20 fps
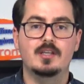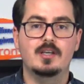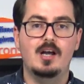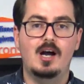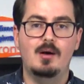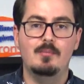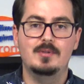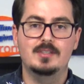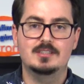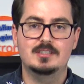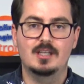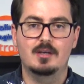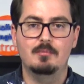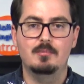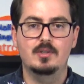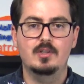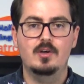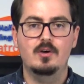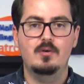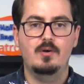the comments down
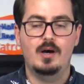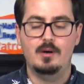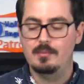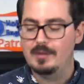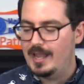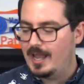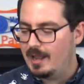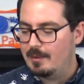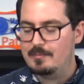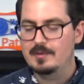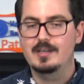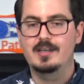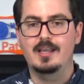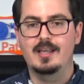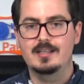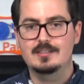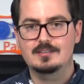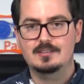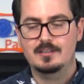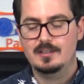below. I'll be happy to
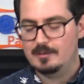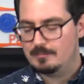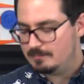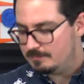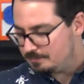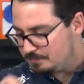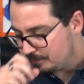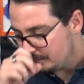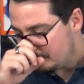answer them.